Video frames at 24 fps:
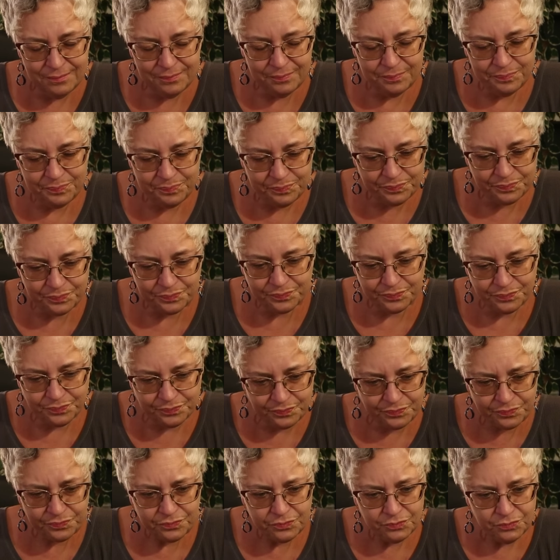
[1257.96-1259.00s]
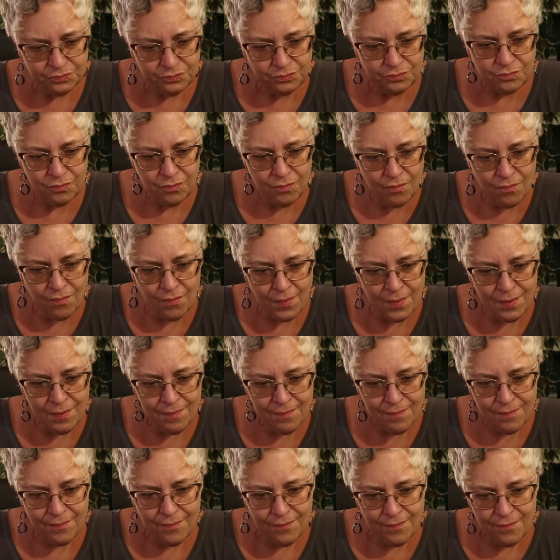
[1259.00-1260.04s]

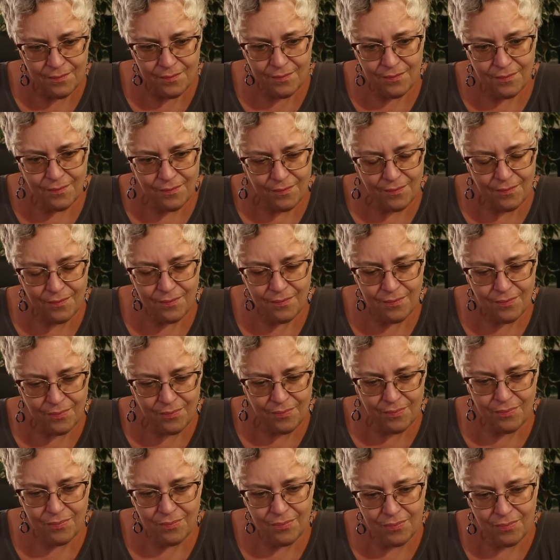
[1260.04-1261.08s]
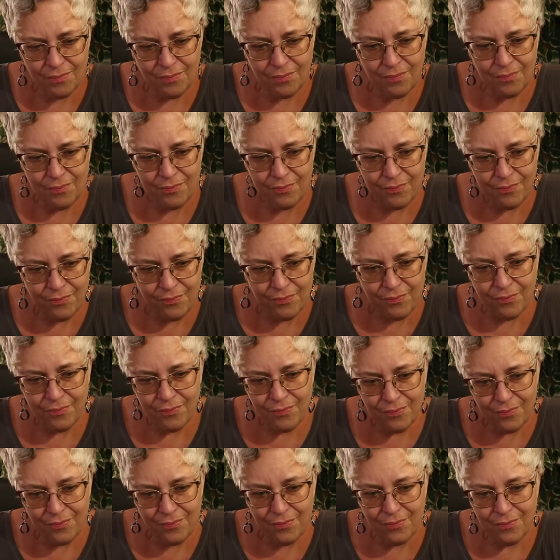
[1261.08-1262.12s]

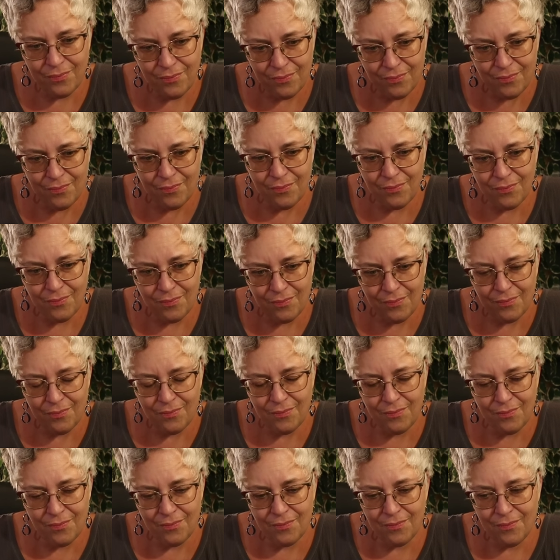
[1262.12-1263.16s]
(no one is talking)